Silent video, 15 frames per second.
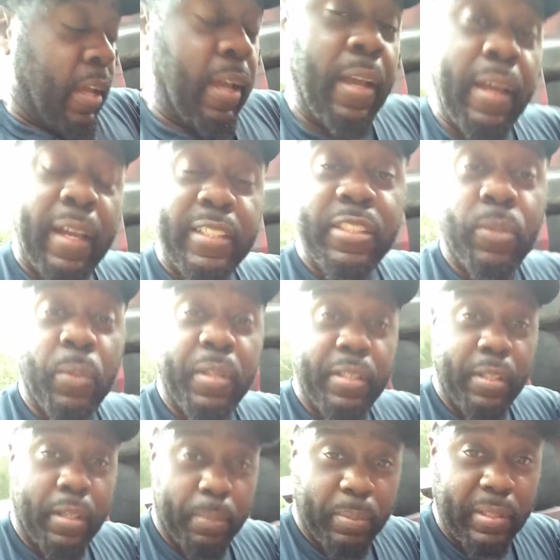I just wanted
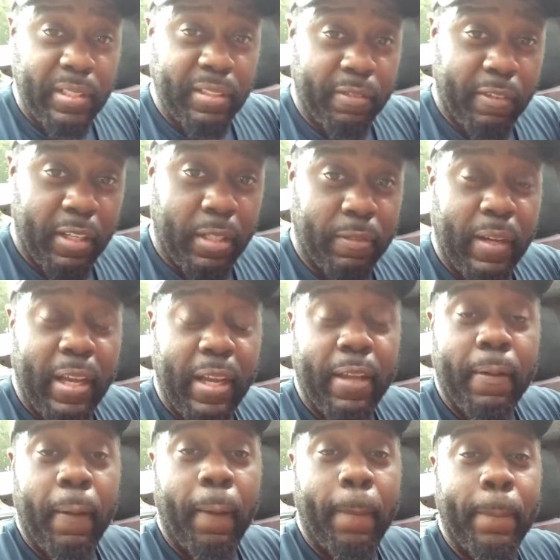to completely verify
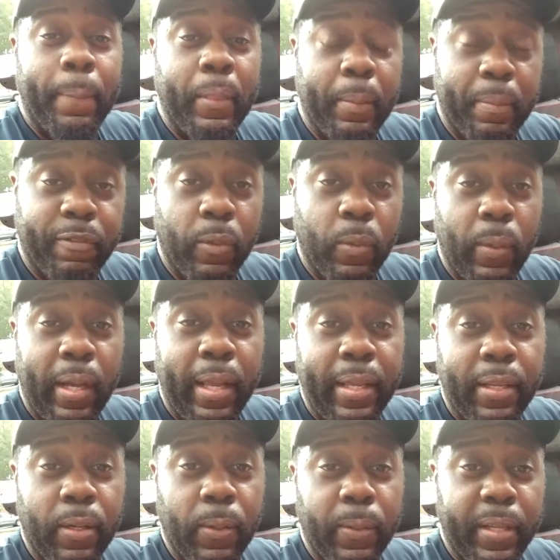it before I
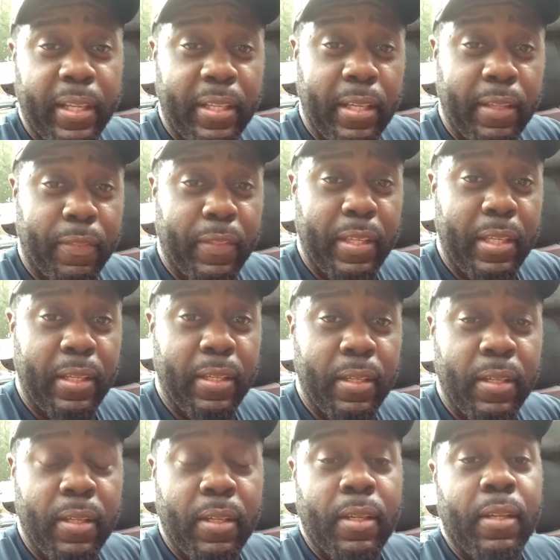go and get the
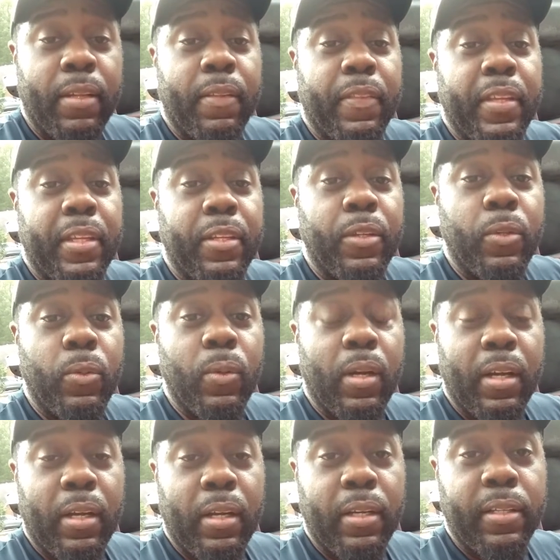
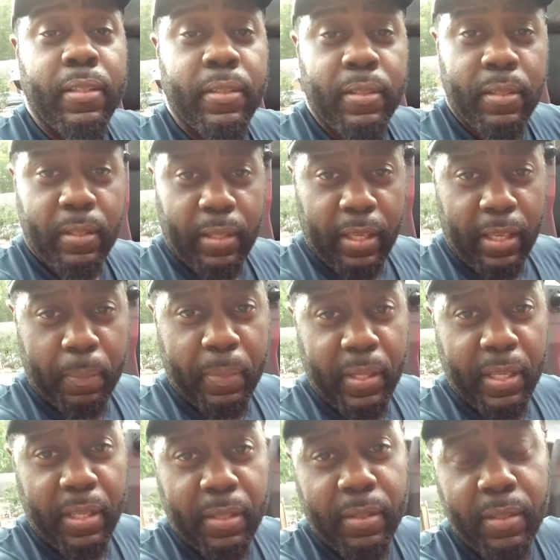new
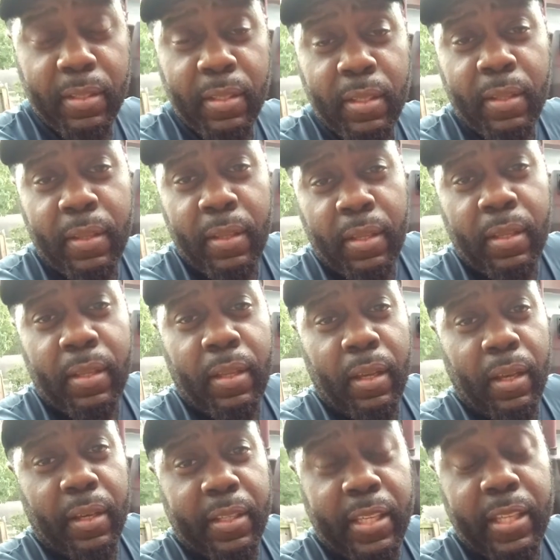kingpin
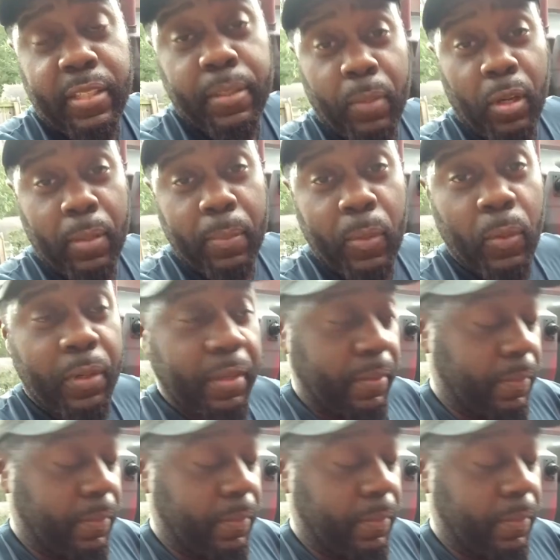kit tomorrow morning.